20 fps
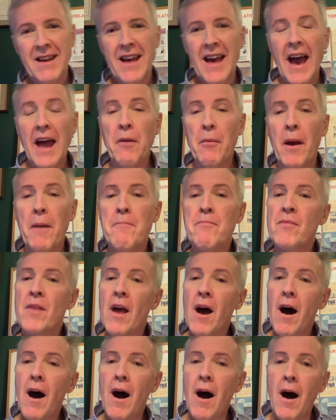Anyway,
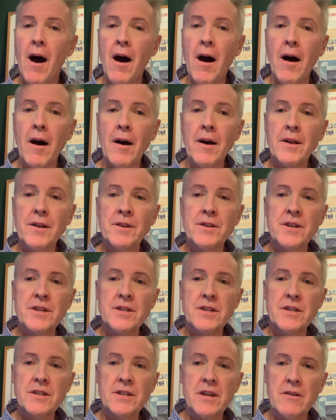
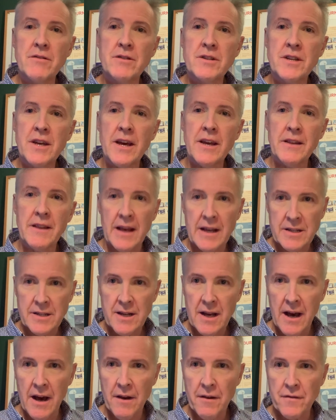disassociate, that's
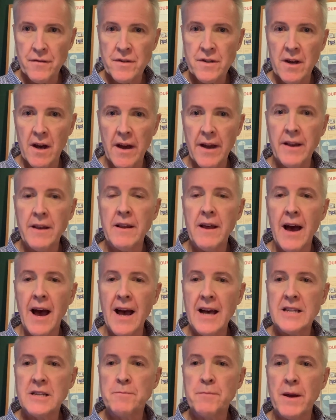out of sign,
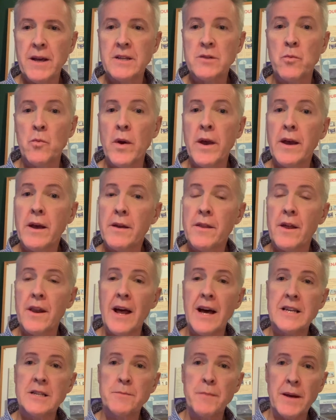aspects weaker than
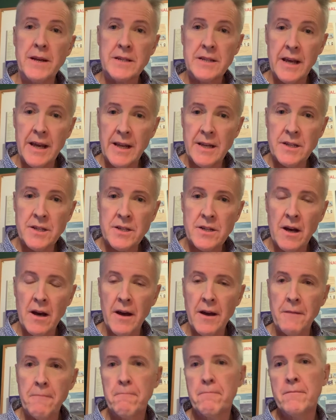aspects in
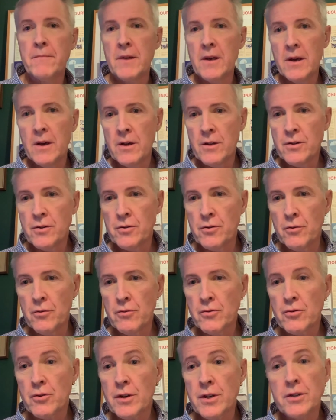sign. Do
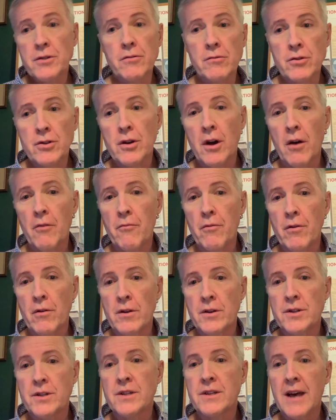traditional chart
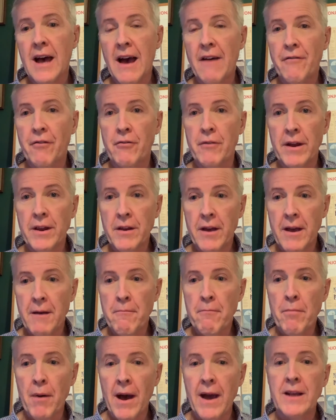rulers have greater
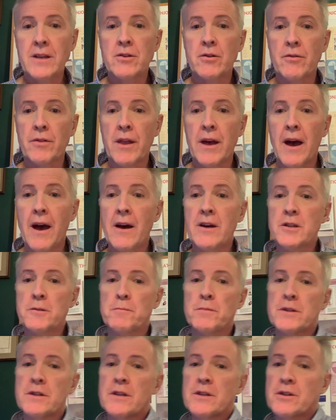impact on their house
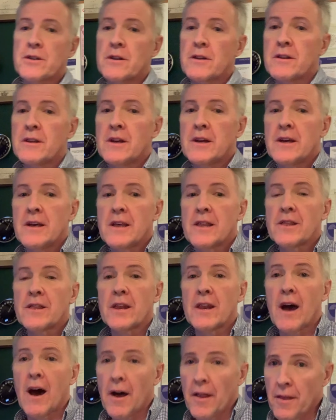position
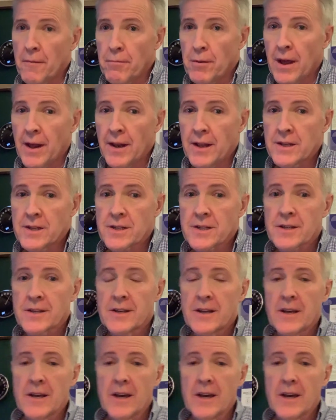than other planets?